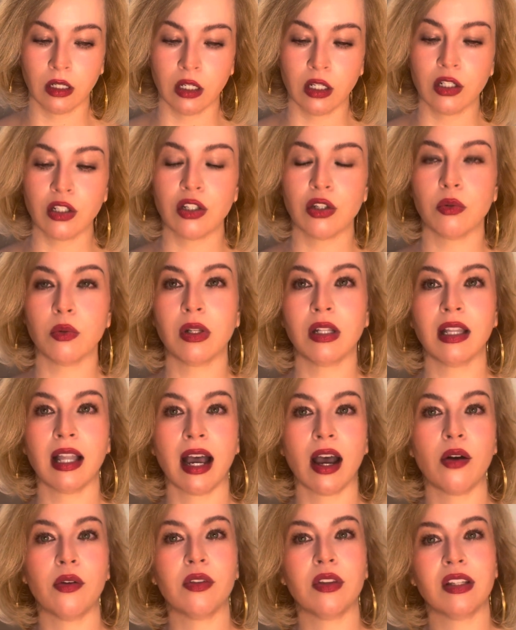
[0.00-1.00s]
To
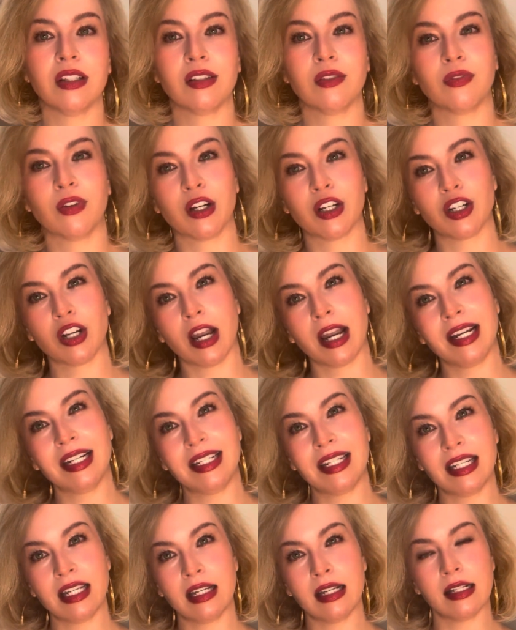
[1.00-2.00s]
allow these fresh
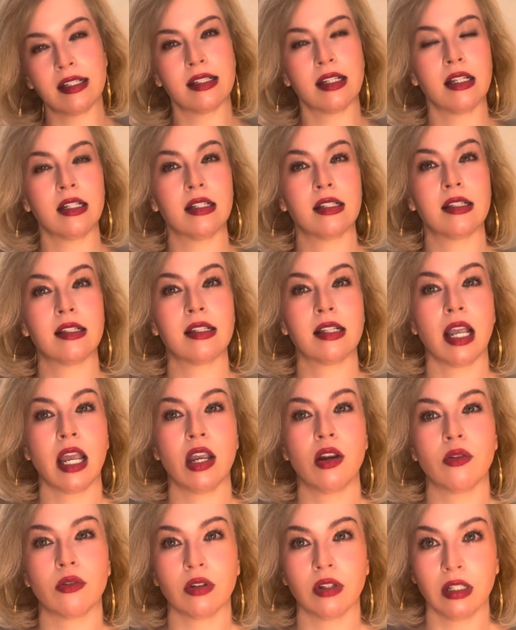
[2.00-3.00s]
ideas in
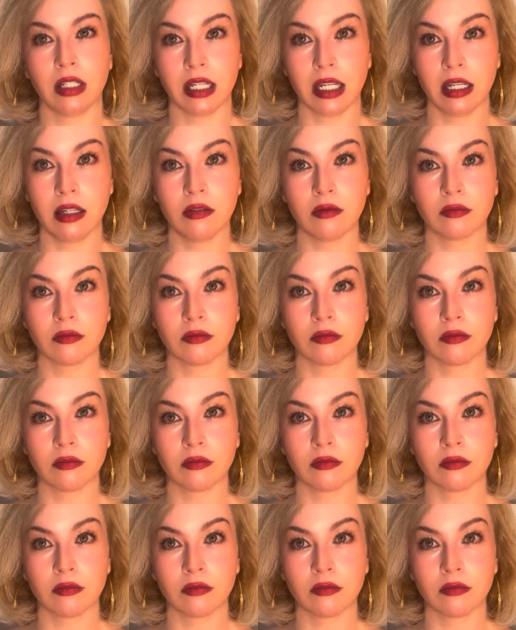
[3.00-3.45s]
sacrally,